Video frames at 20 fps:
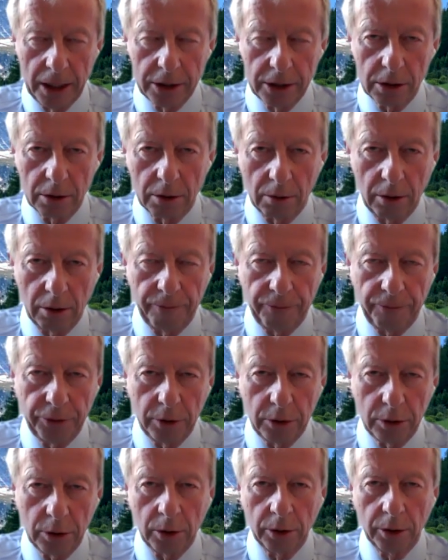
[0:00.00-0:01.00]
So if
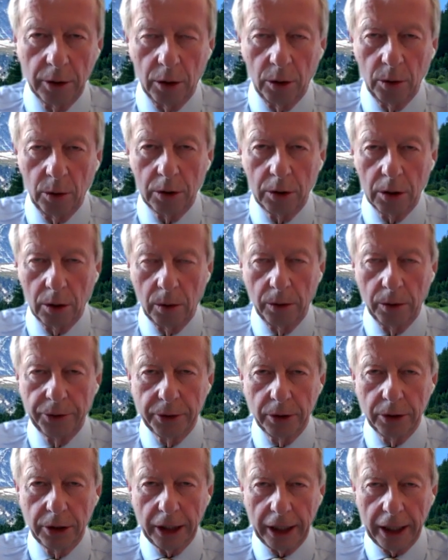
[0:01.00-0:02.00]
you don't own gold
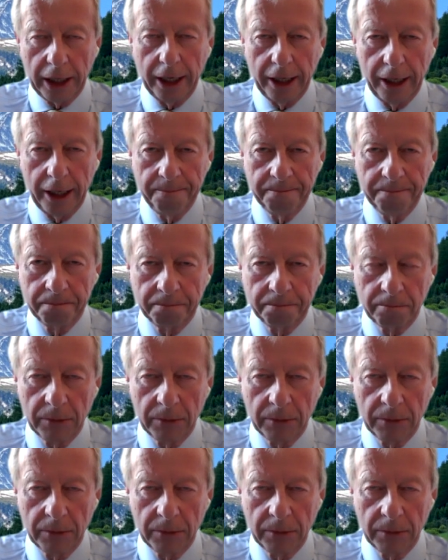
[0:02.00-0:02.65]
today,